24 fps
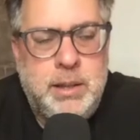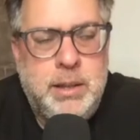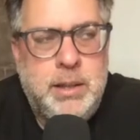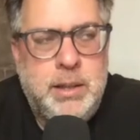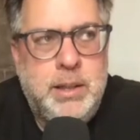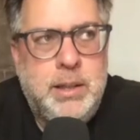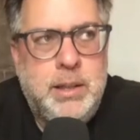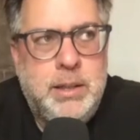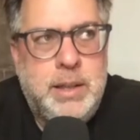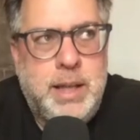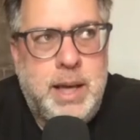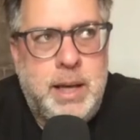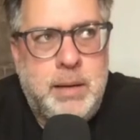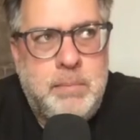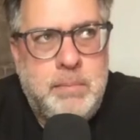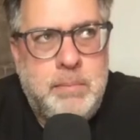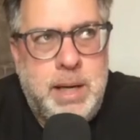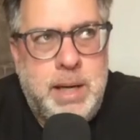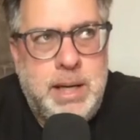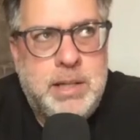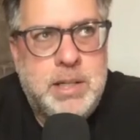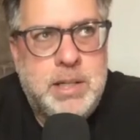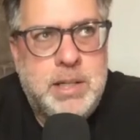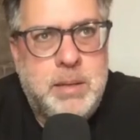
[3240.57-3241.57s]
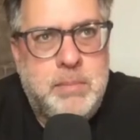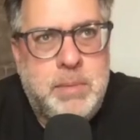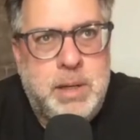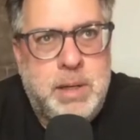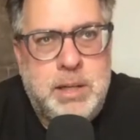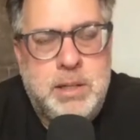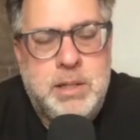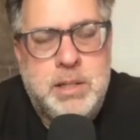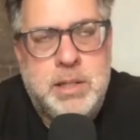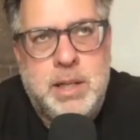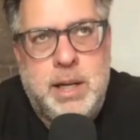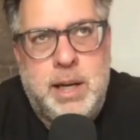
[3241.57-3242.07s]
that makes somebody
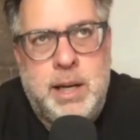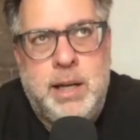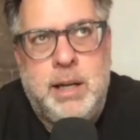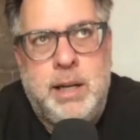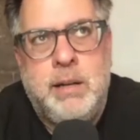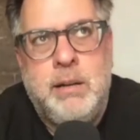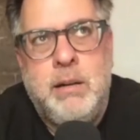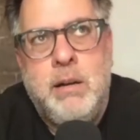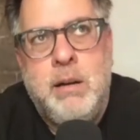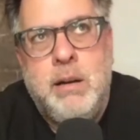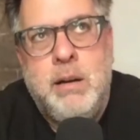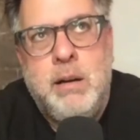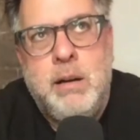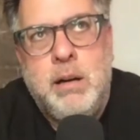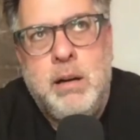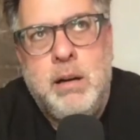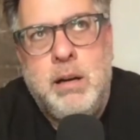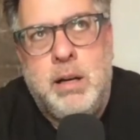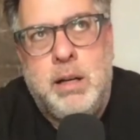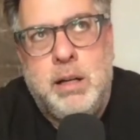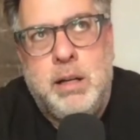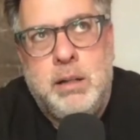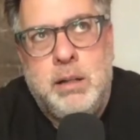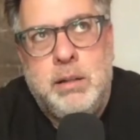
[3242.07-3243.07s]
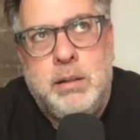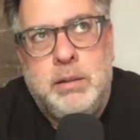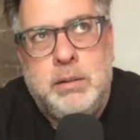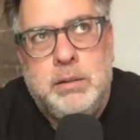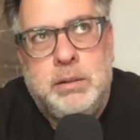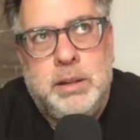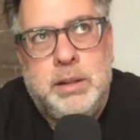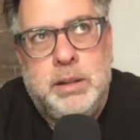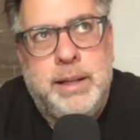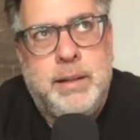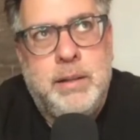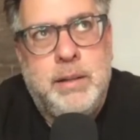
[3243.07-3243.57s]
say, huh,
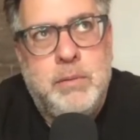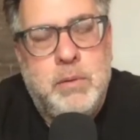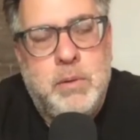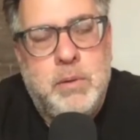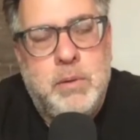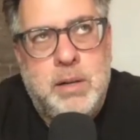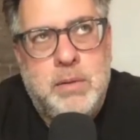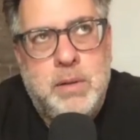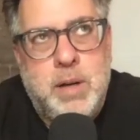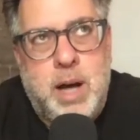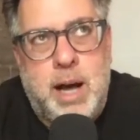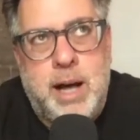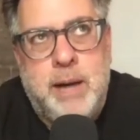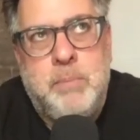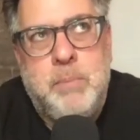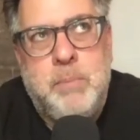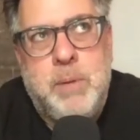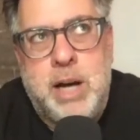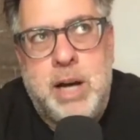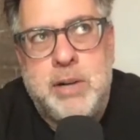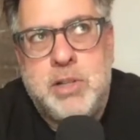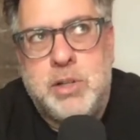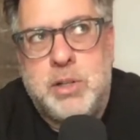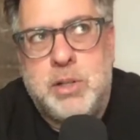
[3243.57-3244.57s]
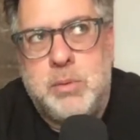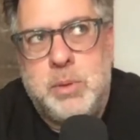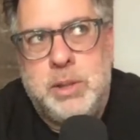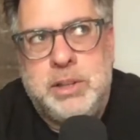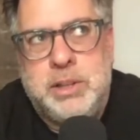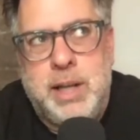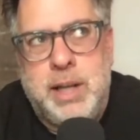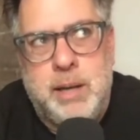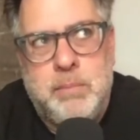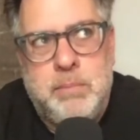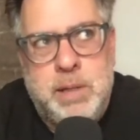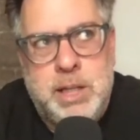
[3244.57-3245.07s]
like, I'm not sure what
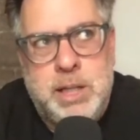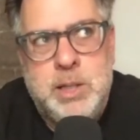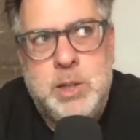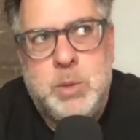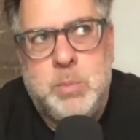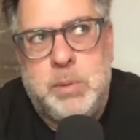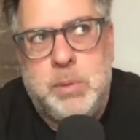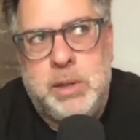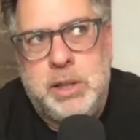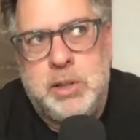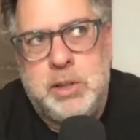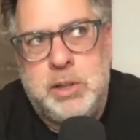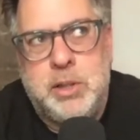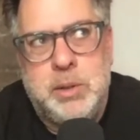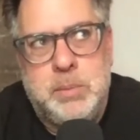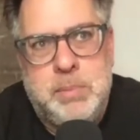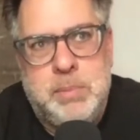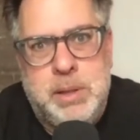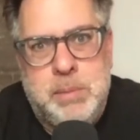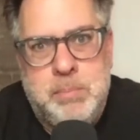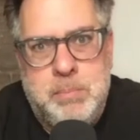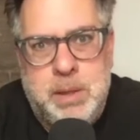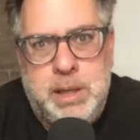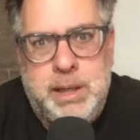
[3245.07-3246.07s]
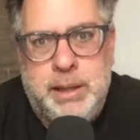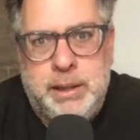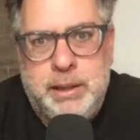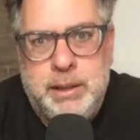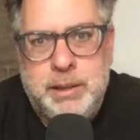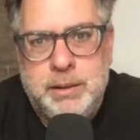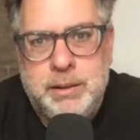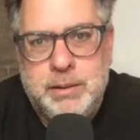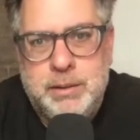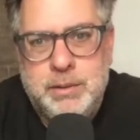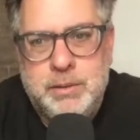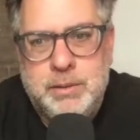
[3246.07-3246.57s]
that means, but it could be big,
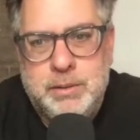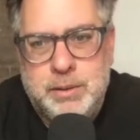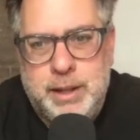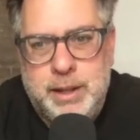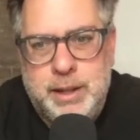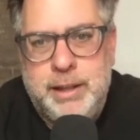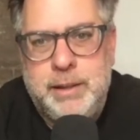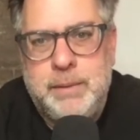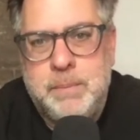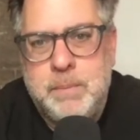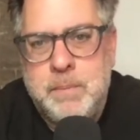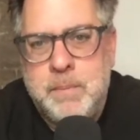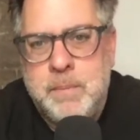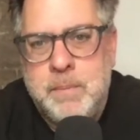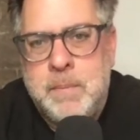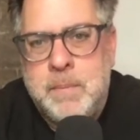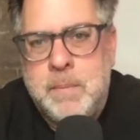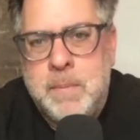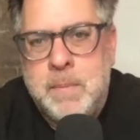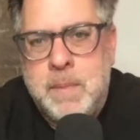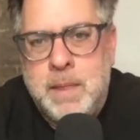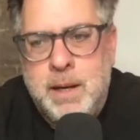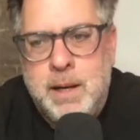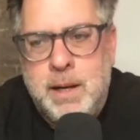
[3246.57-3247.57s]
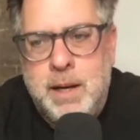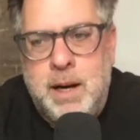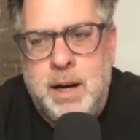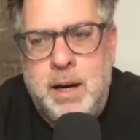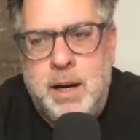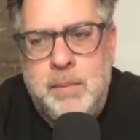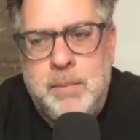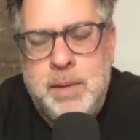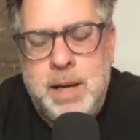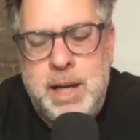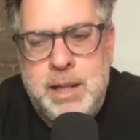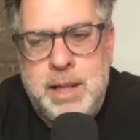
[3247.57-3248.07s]
right?
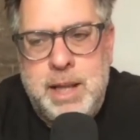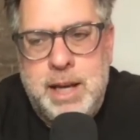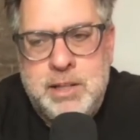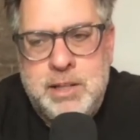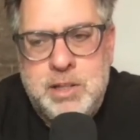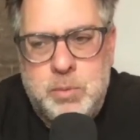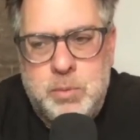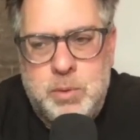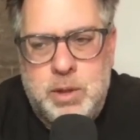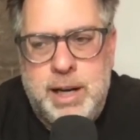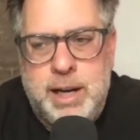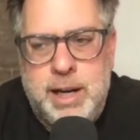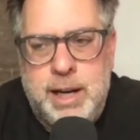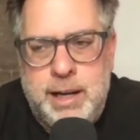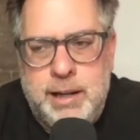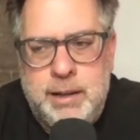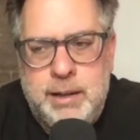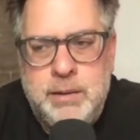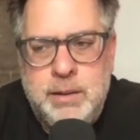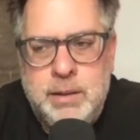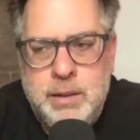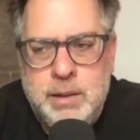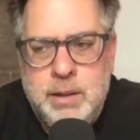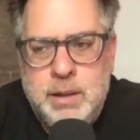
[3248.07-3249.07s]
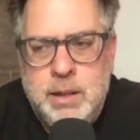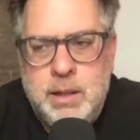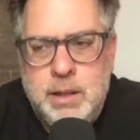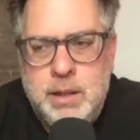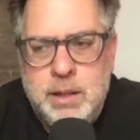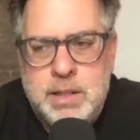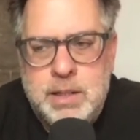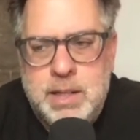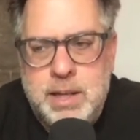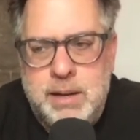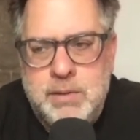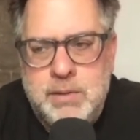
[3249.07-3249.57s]
And that's where I had the
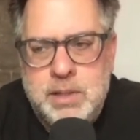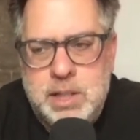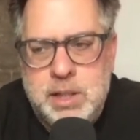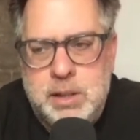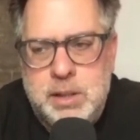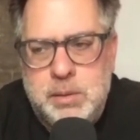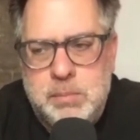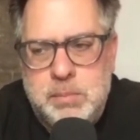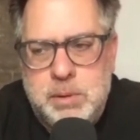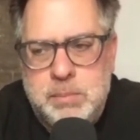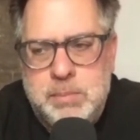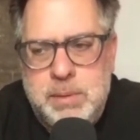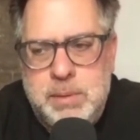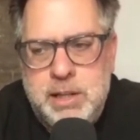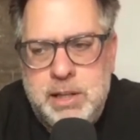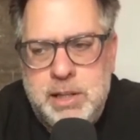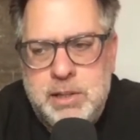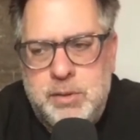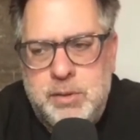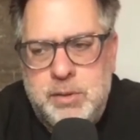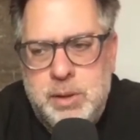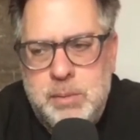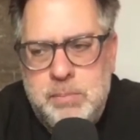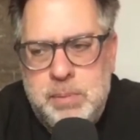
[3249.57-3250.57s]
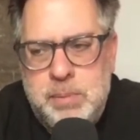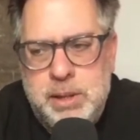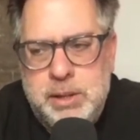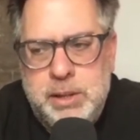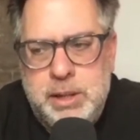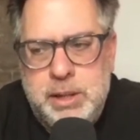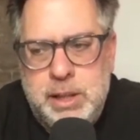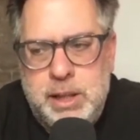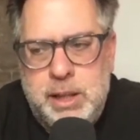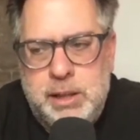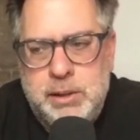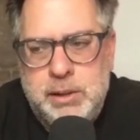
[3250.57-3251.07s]
7-syllable pitch for a $1 billion
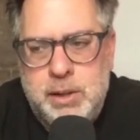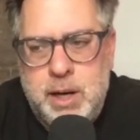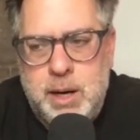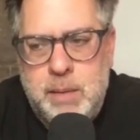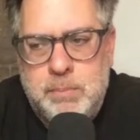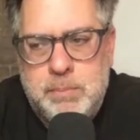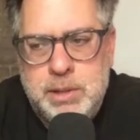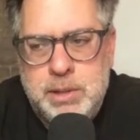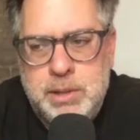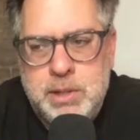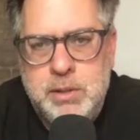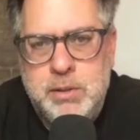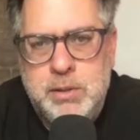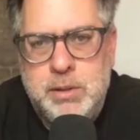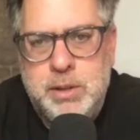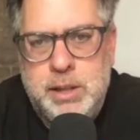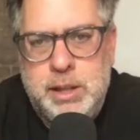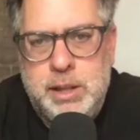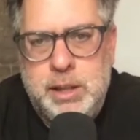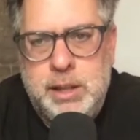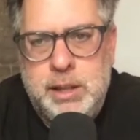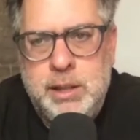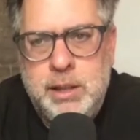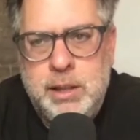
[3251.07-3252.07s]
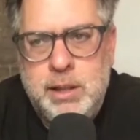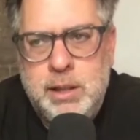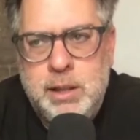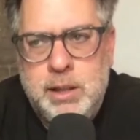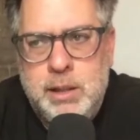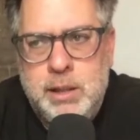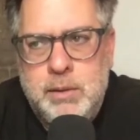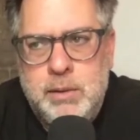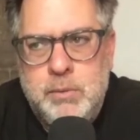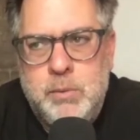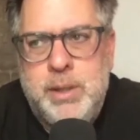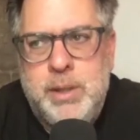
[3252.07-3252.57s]
opportunity.
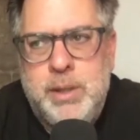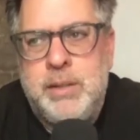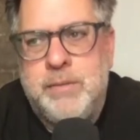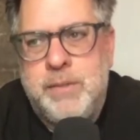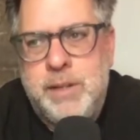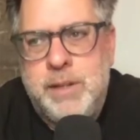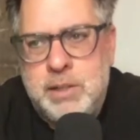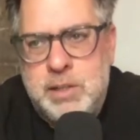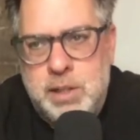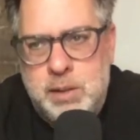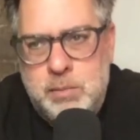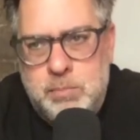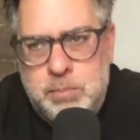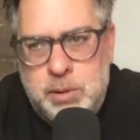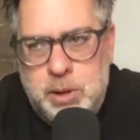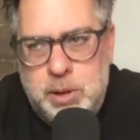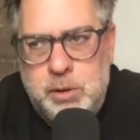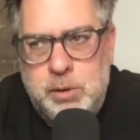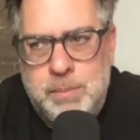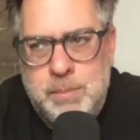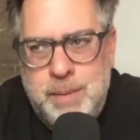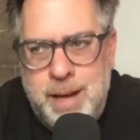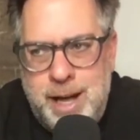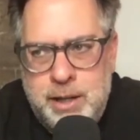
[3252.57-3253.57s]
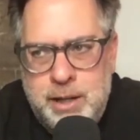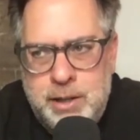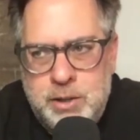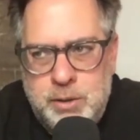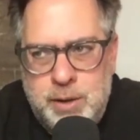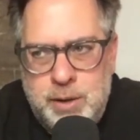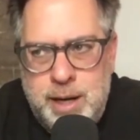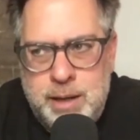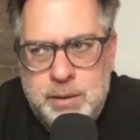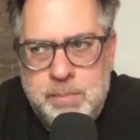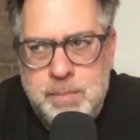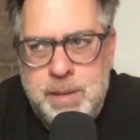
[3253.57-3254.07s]
We invented programmatic
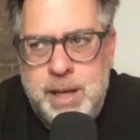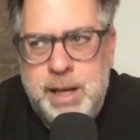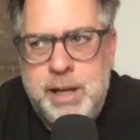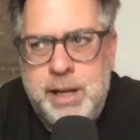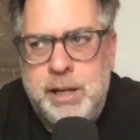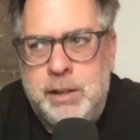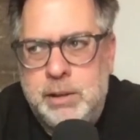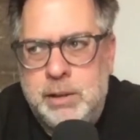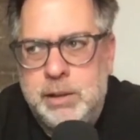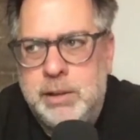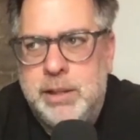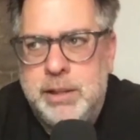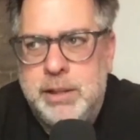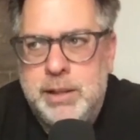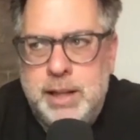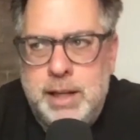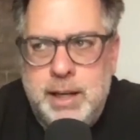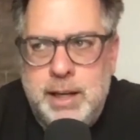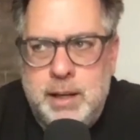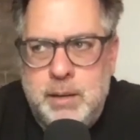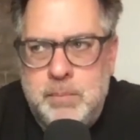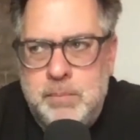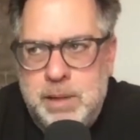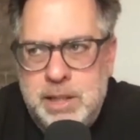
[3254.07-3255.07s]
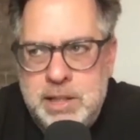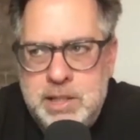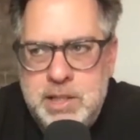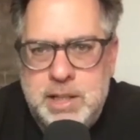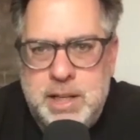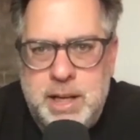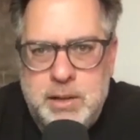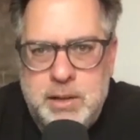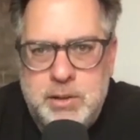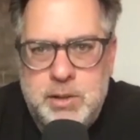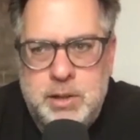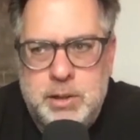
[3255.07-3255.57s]
direct mail, and then I had my
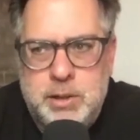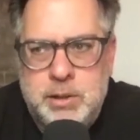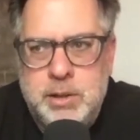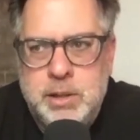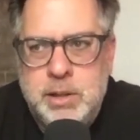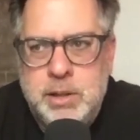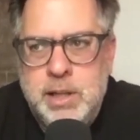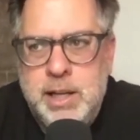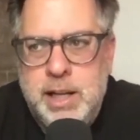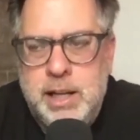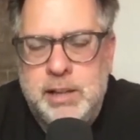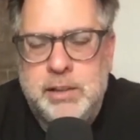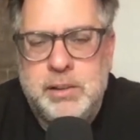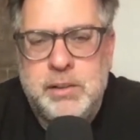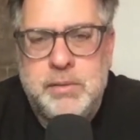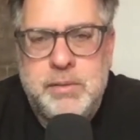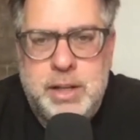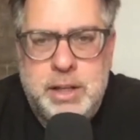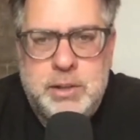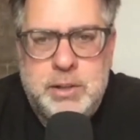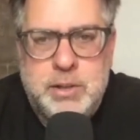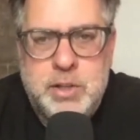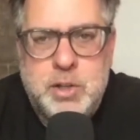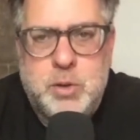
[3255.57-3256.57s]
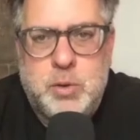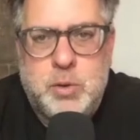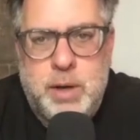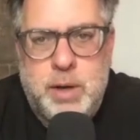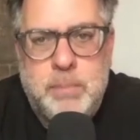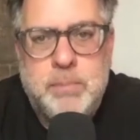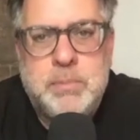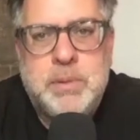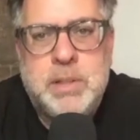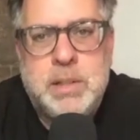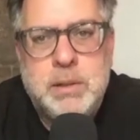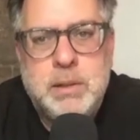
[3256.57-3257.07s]
standard elevator
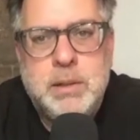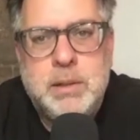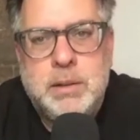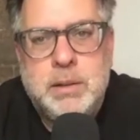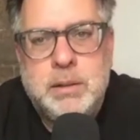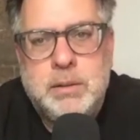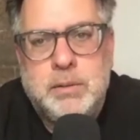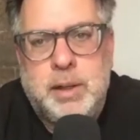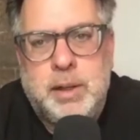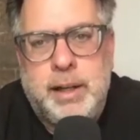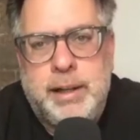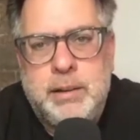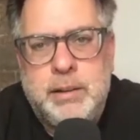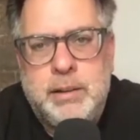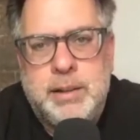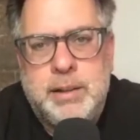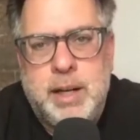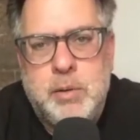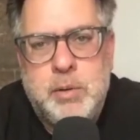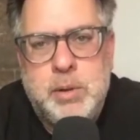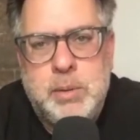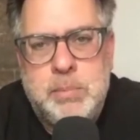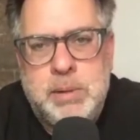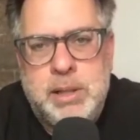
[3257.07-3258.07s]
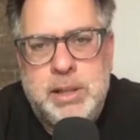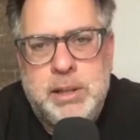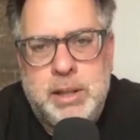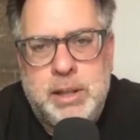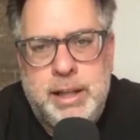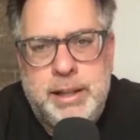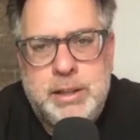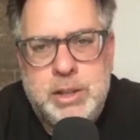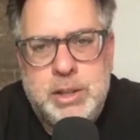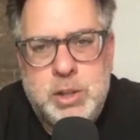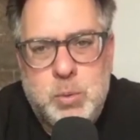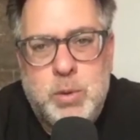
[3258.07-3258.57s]
script, right? That would be like
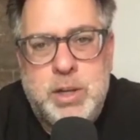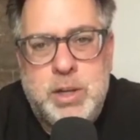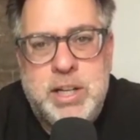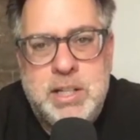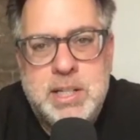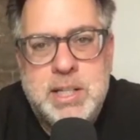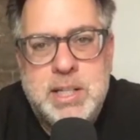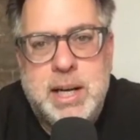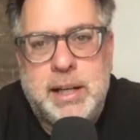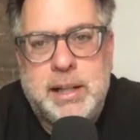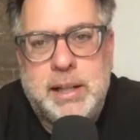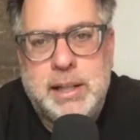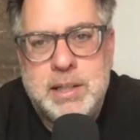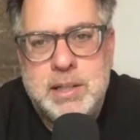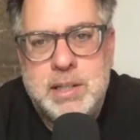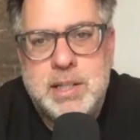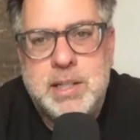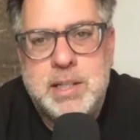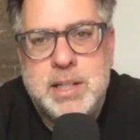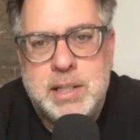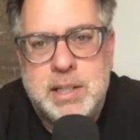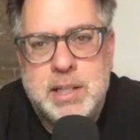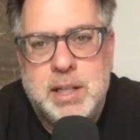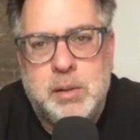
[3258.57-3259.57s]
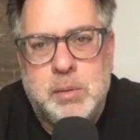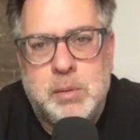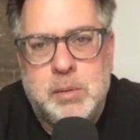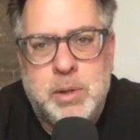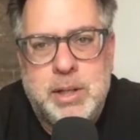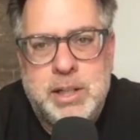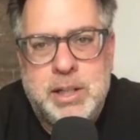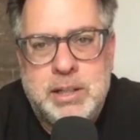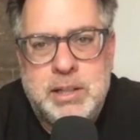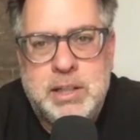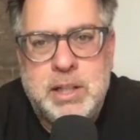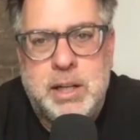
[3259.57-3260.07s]
20 seconds to tell them what
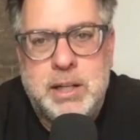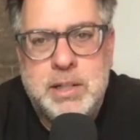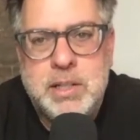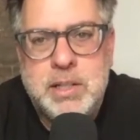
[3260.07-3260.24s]
it does.